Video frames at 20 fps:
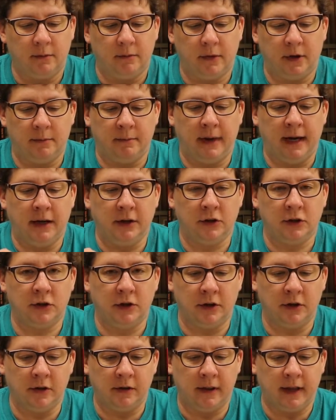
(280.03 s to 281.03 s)
but make
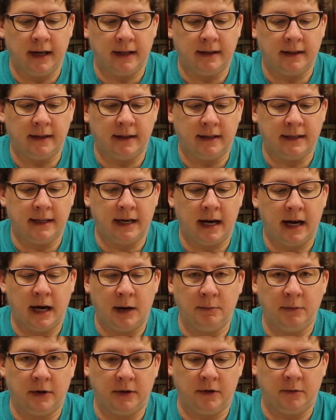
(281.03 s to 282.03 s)
sure that the
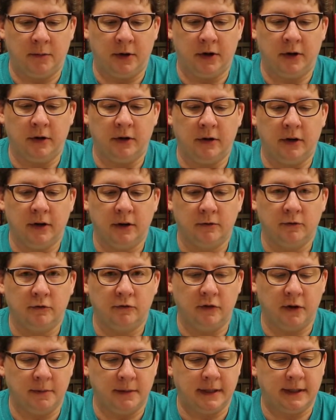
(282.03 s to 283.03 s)
top of the bird
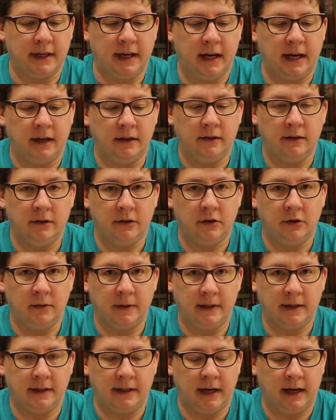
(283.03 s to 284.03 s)
from his head to
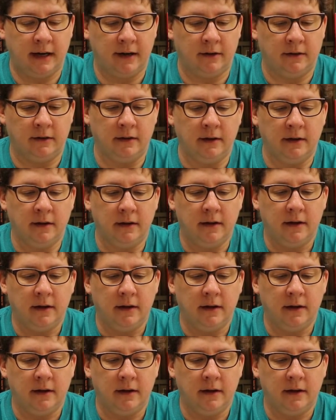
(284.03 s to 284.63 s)
his tail